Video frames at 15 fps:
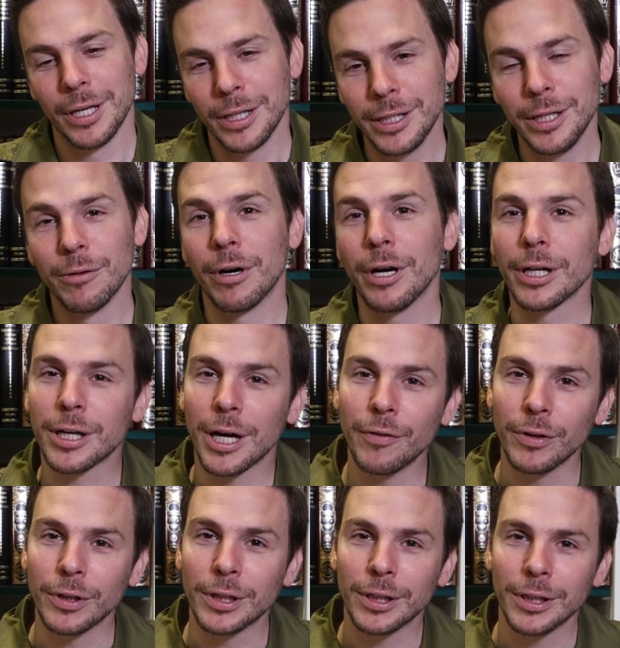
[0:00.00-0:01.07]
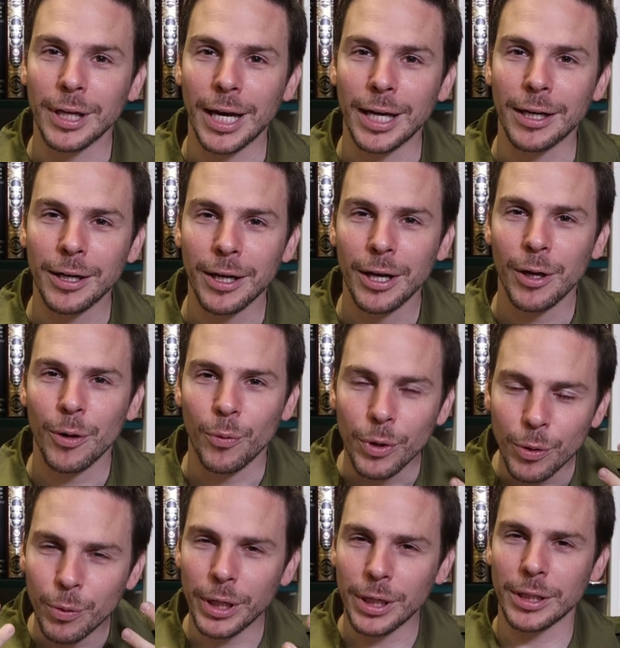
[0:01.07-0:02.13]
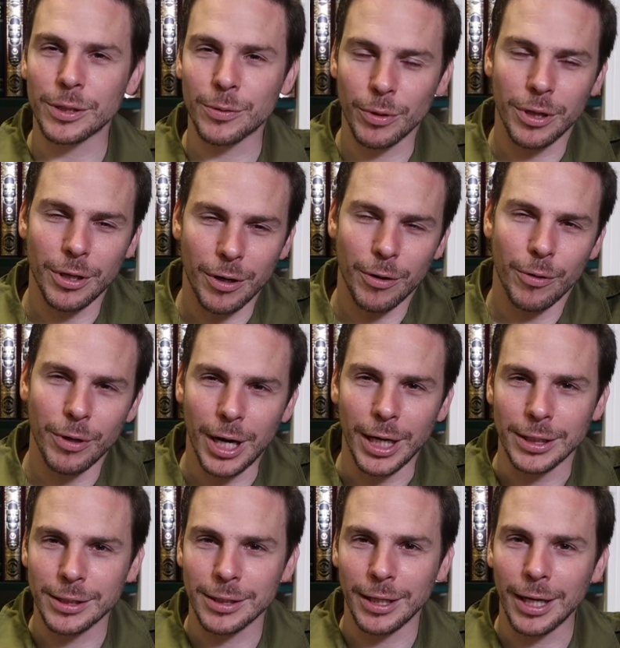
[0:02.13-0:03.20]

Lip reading: yira and kavod. And we witness with our own eyes.